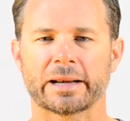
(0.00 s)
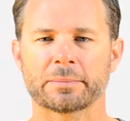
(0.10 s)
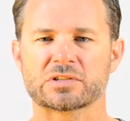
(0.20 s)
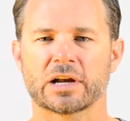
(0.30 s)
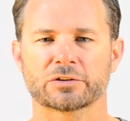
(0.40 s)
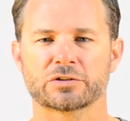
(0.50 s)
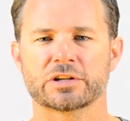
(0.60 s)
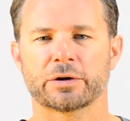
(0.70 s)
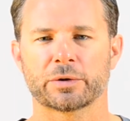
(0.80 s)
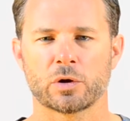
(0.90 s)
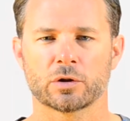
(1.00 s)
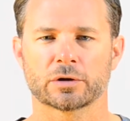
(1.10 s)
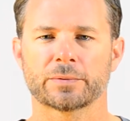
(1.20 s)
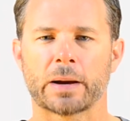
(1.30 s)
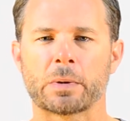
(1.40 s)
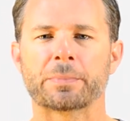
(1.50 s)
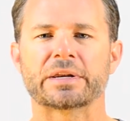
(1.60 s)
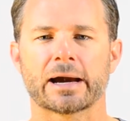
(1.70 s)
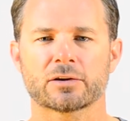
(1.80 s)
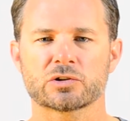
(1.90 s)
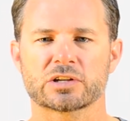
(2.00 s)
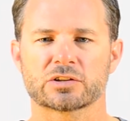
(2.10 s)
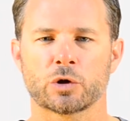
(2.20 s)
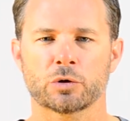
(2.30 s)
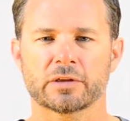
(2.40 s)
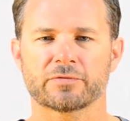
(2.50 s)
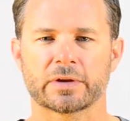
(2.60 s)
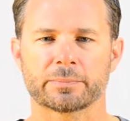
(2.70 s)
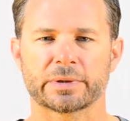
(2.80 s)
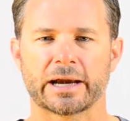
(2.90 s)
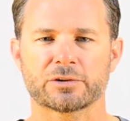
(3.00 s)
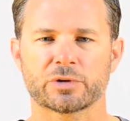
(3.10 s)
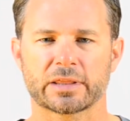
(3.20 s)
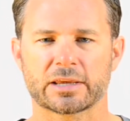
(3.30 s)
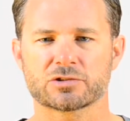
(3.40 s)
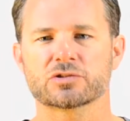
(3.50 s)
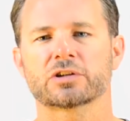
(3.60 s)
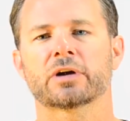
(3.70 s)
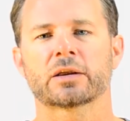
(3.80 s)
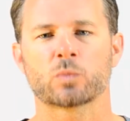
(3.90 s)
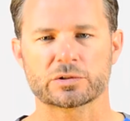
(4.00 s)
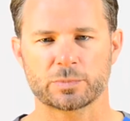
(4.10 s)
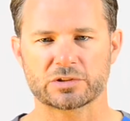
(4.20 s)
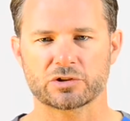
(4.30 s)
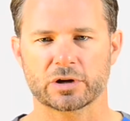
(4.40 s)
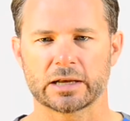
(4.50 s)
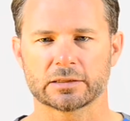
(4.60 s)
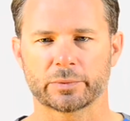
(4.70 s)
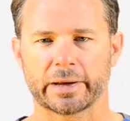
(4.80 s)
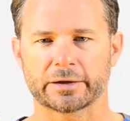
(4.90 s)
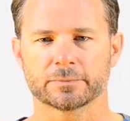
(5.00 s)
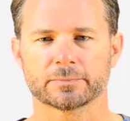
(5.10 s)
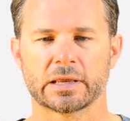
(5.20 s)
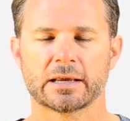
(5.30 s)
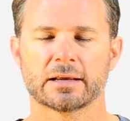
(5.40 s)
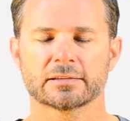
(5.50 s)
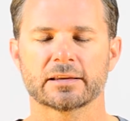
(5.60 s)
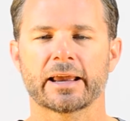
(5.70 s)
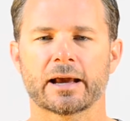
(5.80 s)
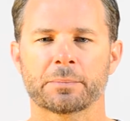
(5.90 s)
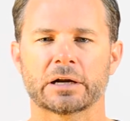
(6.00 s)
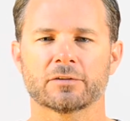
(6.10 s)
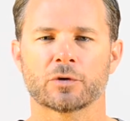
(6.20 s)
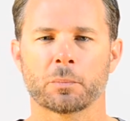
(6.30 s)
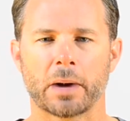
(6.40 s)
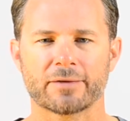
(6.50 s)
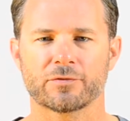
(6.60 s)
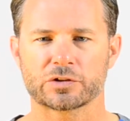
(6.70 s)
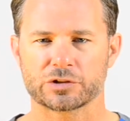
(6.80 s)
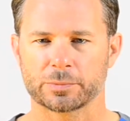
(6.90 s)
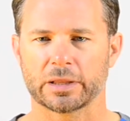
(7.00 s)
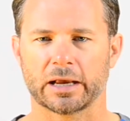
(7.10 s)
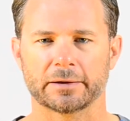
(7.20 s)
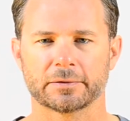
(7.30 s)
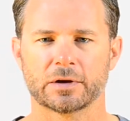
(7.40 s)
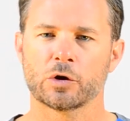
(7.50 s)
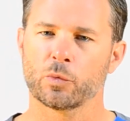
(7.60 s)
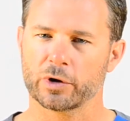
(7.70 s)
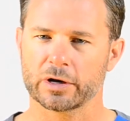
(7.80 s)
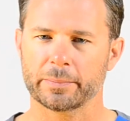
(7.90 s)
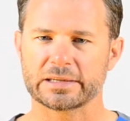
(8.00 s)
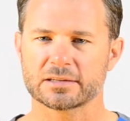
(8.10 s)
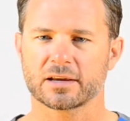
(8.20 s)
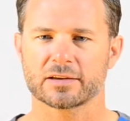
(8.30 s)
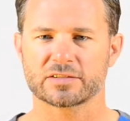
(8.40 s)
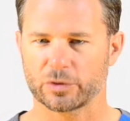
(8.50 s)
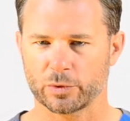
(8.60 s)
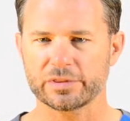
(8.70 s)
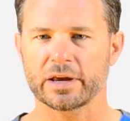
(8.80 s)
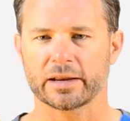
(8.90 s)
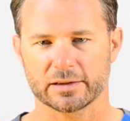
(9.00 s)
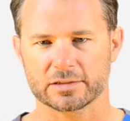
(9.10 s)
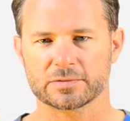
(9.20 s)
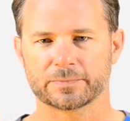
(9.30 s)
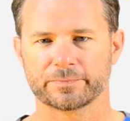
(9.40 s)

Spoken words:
name is Dr. Terry Oler. I'm a podiatrist at Totally Feet Podiatry and Laser Center in Westminster, Colorado. Today I'm here for My Foot Supply. We're going to be discussing orthotics.